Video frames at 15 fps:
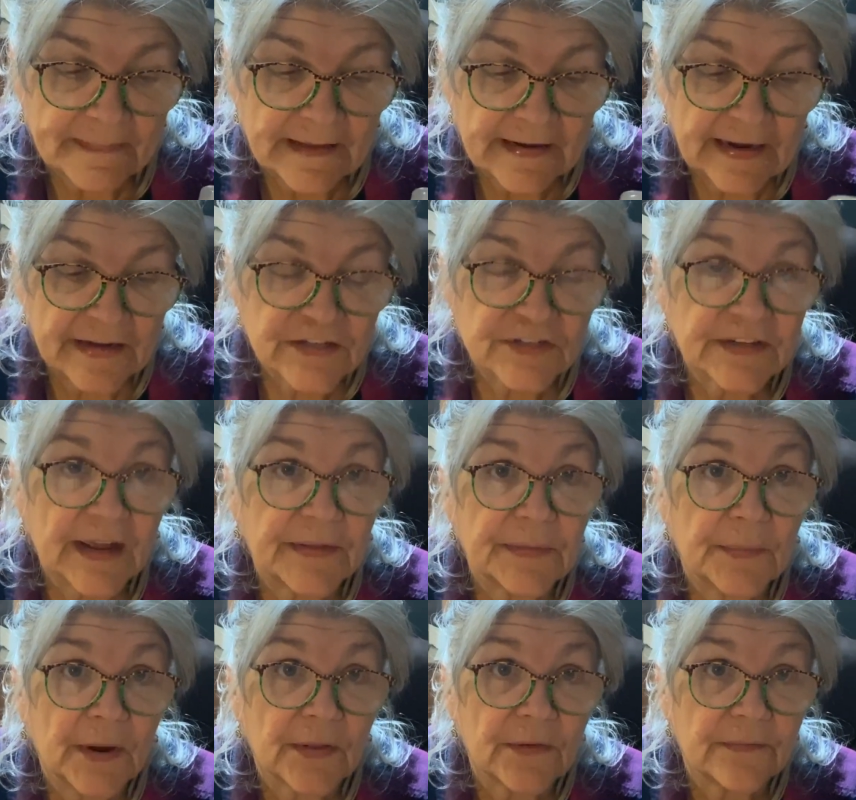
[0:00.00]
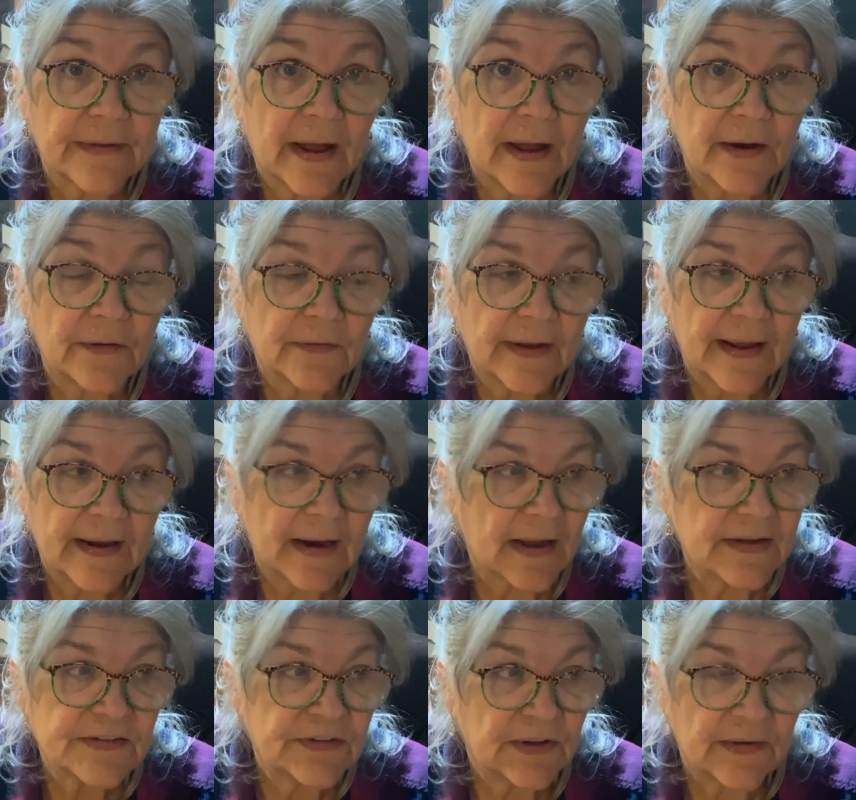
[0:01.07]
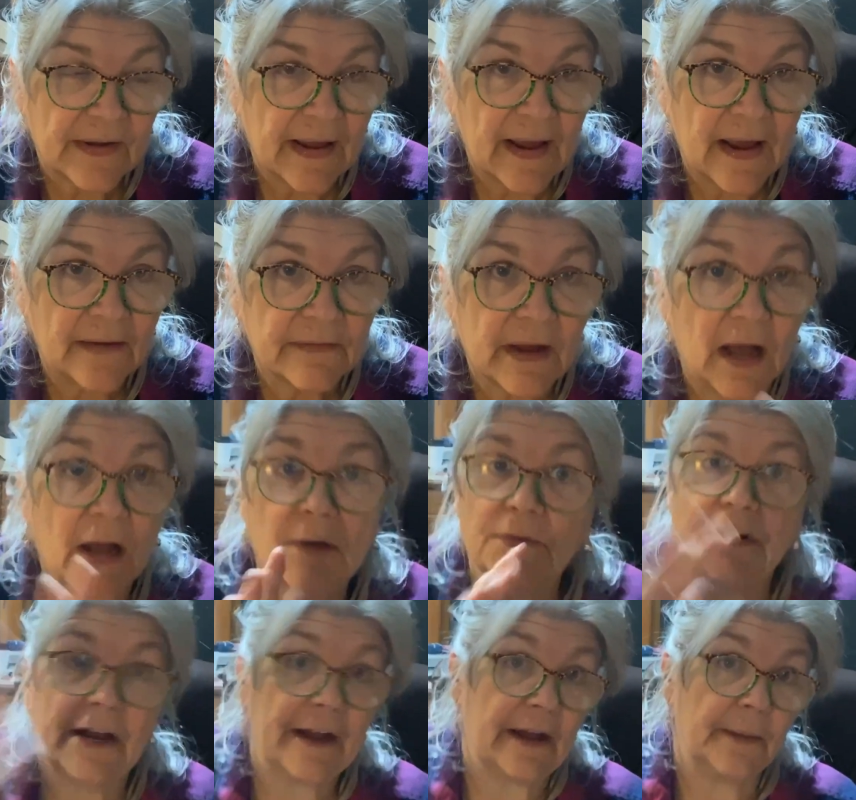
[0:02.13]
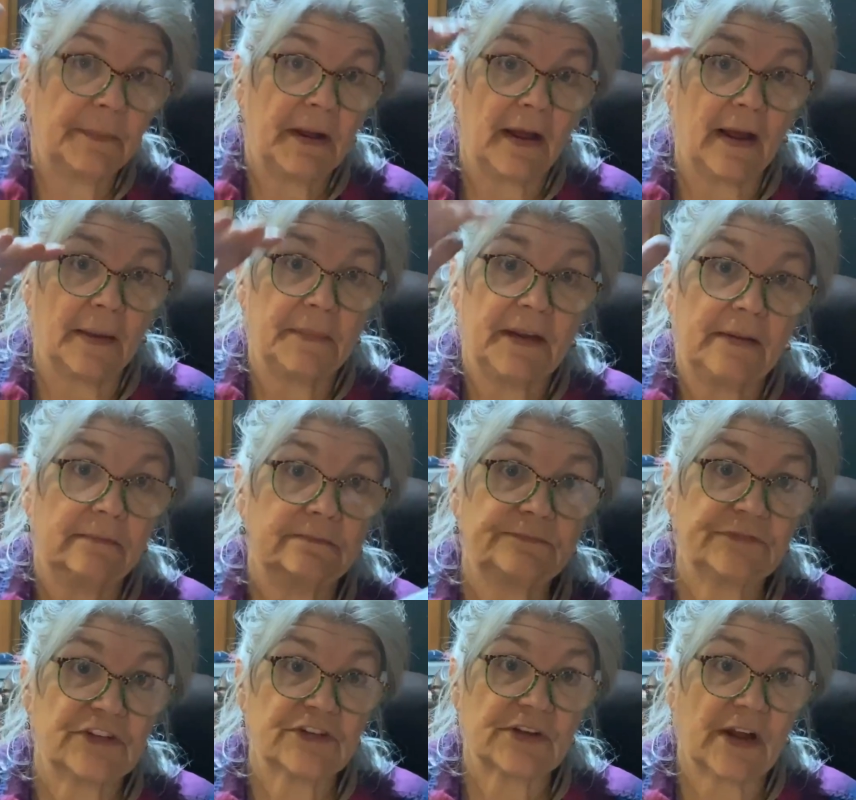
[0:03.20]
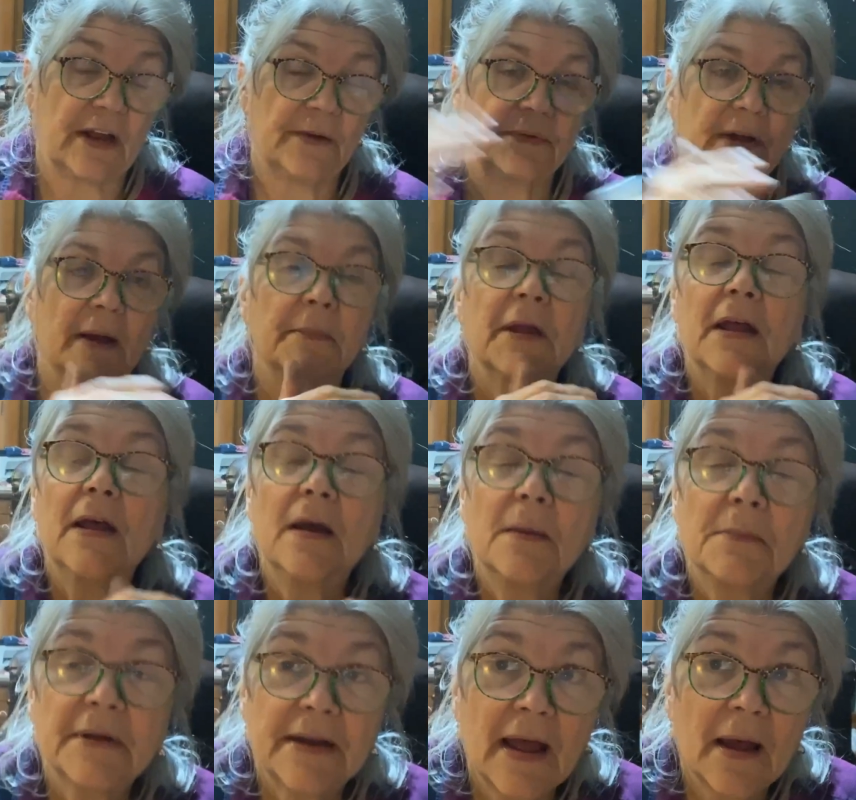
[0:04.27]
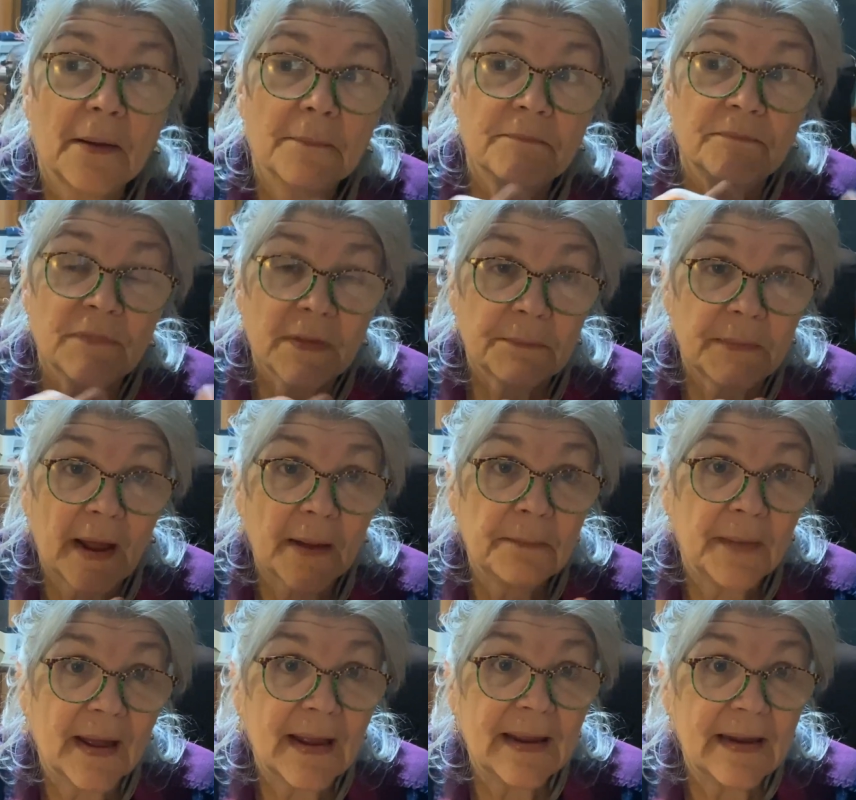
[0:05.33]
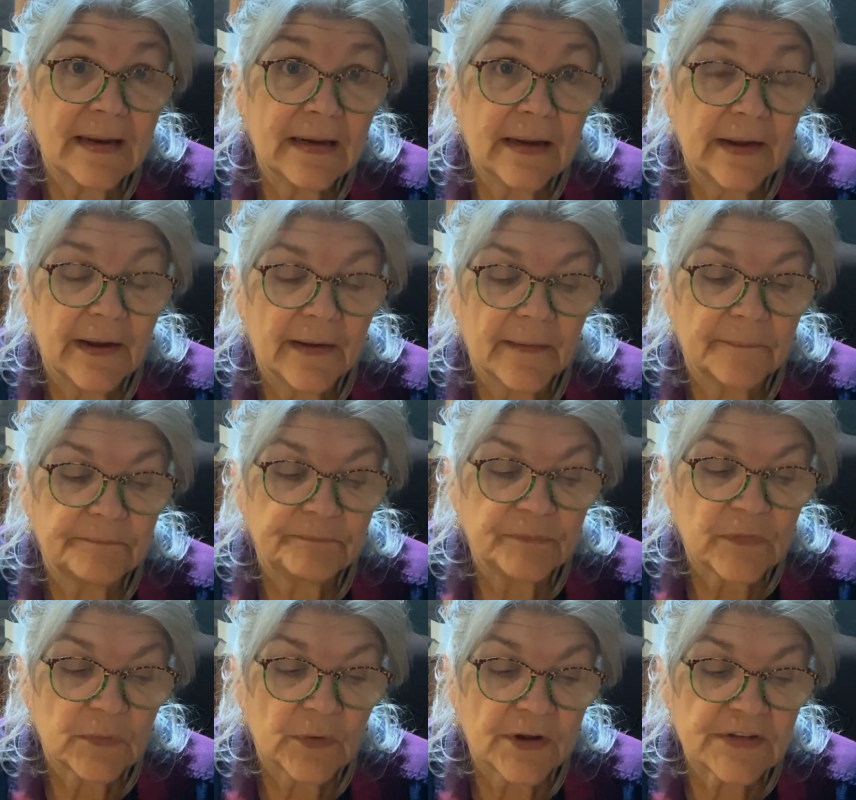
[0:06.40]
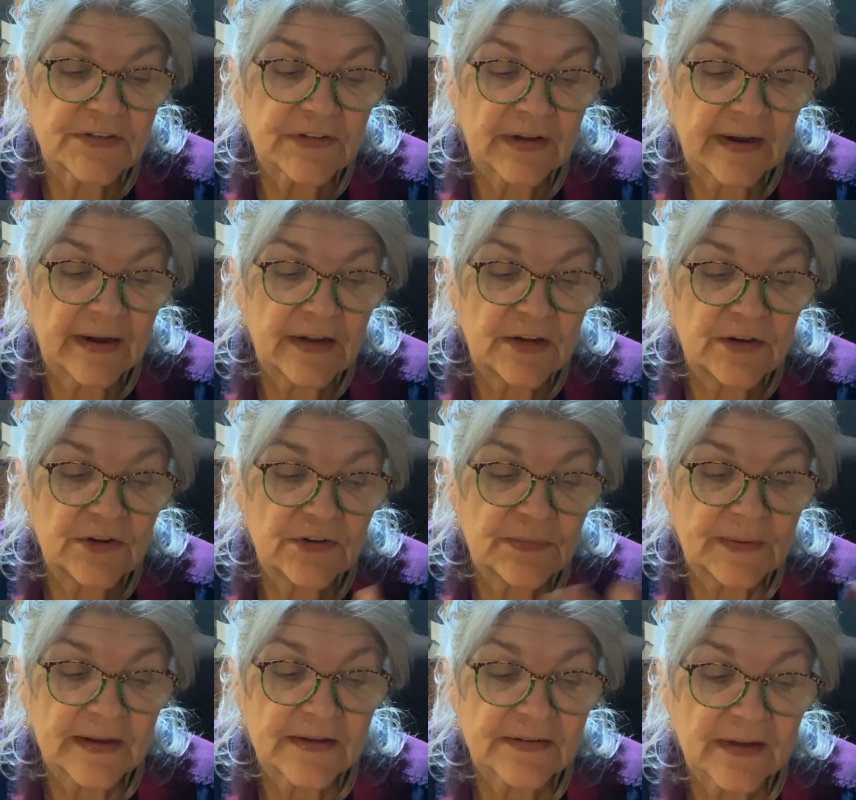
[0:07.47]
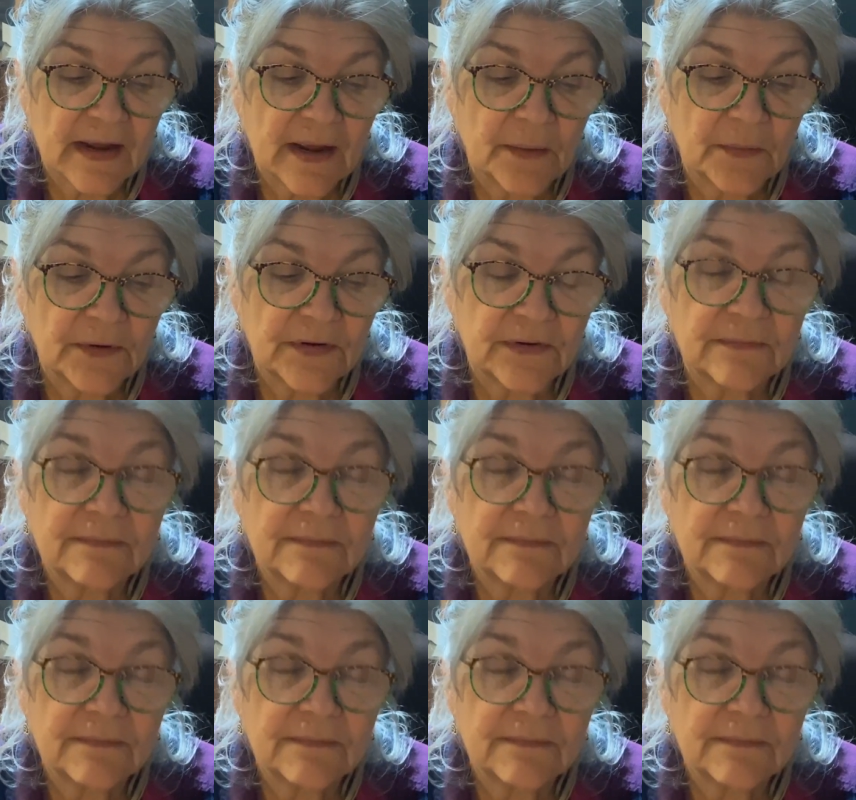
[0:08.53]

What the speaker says: I just got the regular vinyl, and I still have a hoe tub. I mean, just a hoe tub. But now, my main ones that I use, because I would